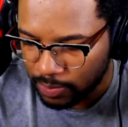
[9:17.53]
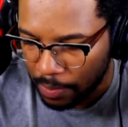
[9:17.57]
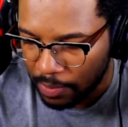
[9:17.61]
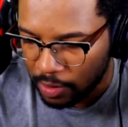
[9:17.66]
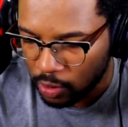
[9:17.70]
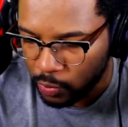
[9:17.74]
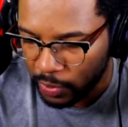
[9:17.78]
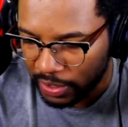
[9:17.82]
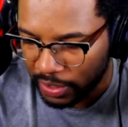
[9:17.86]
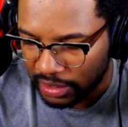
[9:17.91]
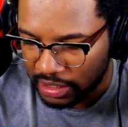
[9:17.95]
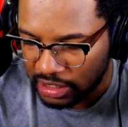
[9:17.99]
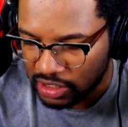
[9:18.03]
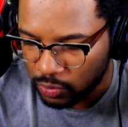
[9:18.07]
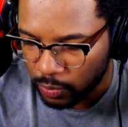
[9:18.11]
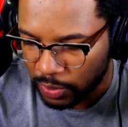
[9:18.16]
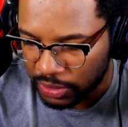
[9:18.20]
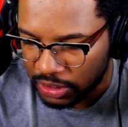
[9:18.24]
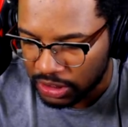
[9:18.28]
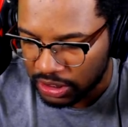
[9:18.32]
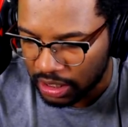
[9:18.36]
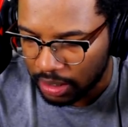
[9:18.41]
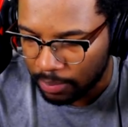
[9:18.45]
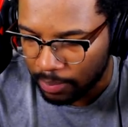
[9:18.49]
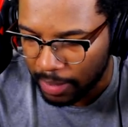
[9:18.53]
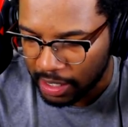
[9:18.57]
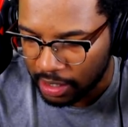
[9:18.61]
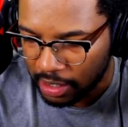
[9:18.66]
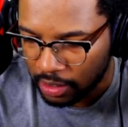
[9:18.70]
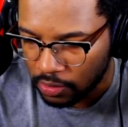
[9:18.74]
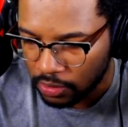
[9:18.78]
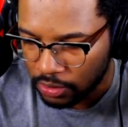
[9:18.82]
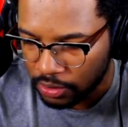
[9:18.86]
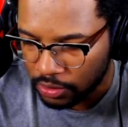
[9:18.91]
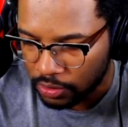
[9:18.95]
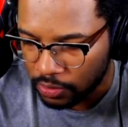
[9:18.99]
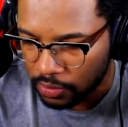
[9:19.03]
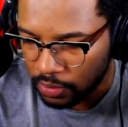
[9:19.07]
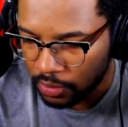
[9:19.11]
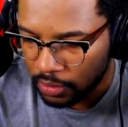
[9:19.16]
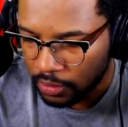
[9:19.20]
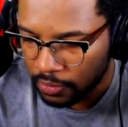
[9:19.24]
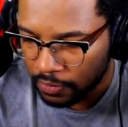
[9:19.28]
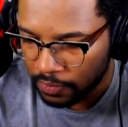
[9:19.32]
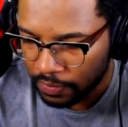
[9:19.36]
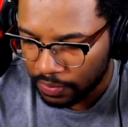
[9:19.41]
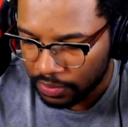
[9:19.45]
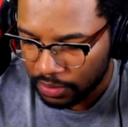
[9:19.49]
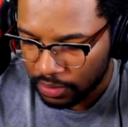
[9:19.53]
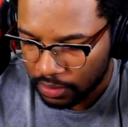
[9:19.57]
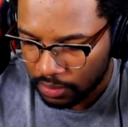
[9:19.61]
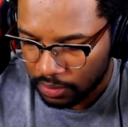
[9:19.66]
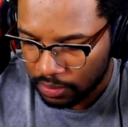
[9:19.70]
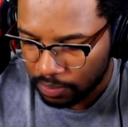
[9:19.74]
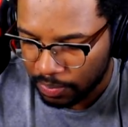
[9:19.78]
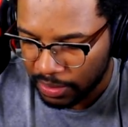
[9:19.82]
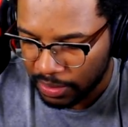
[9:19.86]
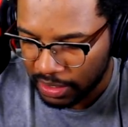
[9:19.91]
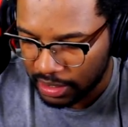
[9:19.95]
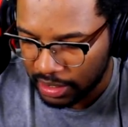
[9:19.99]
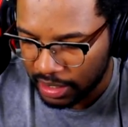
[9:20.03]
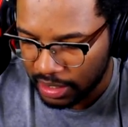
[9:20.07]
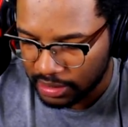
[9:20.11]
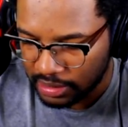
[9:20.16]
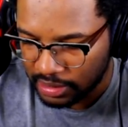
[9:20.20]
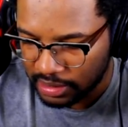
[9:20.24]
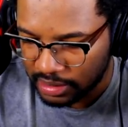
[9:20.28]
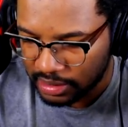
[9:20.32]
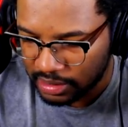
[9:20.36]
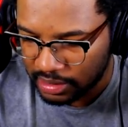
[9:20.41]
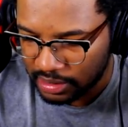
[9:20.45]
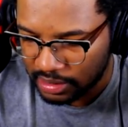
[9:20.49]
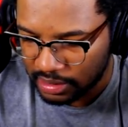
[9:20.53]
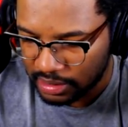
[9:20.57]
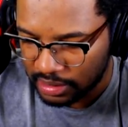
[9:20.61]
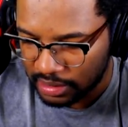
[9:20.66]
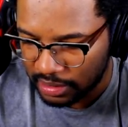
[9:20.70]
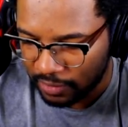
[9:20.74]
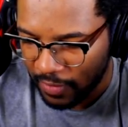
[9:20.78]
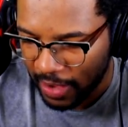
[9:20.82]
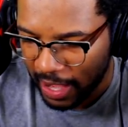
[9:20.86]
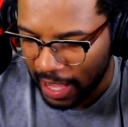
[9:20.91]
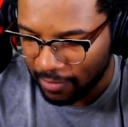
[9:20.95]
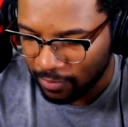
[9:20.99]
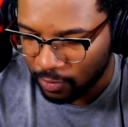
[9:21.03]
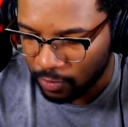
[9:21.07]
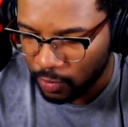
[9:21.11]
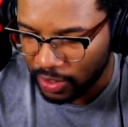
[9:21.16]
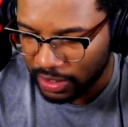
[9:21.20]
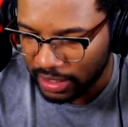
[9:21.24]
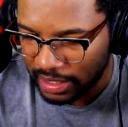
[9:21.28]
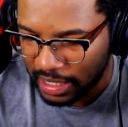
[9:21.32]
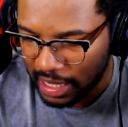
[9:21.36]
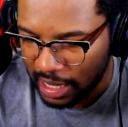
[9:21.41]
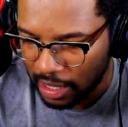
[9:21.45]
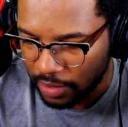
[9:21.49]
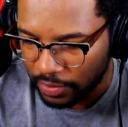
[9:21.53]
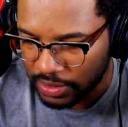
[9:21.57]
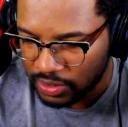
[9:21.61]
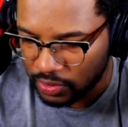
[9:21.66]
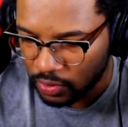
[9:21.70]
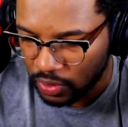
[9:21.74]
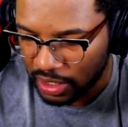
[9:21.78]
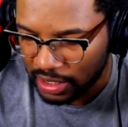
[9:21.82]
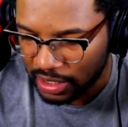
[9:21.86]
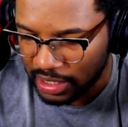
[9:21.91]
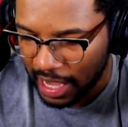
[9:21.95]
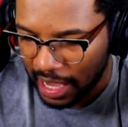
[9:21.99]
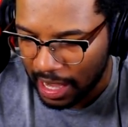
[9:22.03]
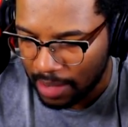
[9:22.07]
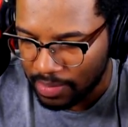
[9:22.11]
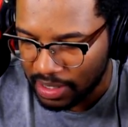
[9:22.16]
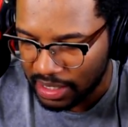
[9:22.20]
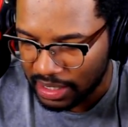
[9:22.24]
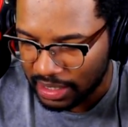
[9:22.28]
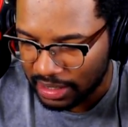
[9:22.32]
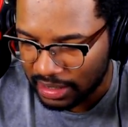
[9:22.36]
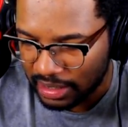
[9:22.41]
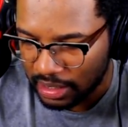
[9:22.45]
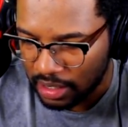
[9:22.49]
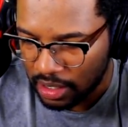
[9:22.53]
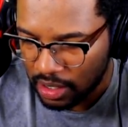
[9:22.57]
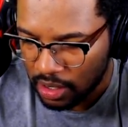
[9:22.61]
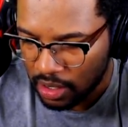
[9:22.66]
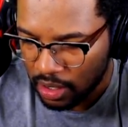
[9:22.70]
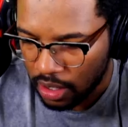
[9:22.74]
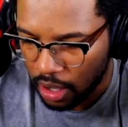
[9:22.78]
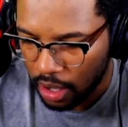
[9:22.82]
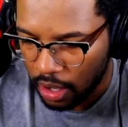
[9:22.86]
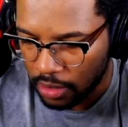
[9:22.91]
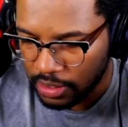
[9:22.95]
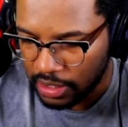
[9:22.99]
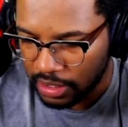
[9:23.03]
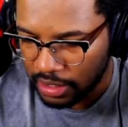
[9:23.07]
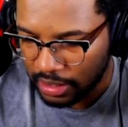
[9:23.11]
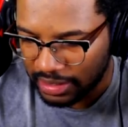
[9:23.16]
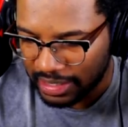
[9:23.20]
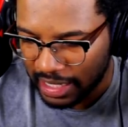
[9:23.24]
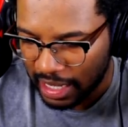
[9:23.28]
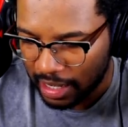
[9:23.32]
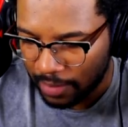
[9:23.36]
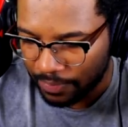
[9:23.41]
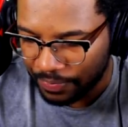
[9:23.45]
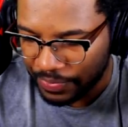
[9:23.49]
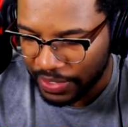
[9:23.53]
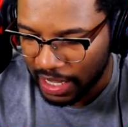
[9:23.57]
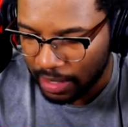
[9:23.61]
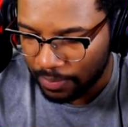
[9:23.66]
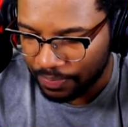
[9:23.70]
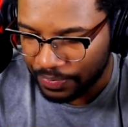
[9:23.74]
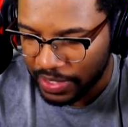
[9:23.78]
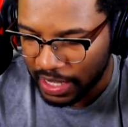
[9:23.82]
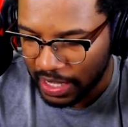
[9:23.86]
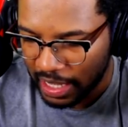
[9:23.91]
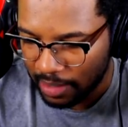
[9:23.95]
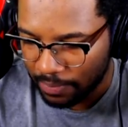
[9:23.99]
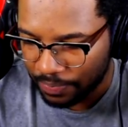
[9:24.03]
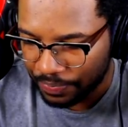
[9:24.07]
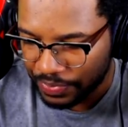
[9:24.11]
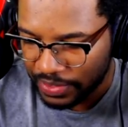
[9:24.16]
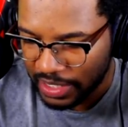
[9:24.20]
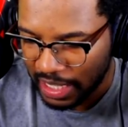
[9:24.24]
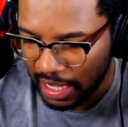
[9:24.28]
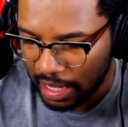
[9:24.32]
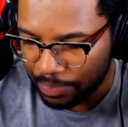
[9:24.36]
I'm going to quickly switch in my Goku because if I have Krillin out, he's going to die immediately. Oh, damn.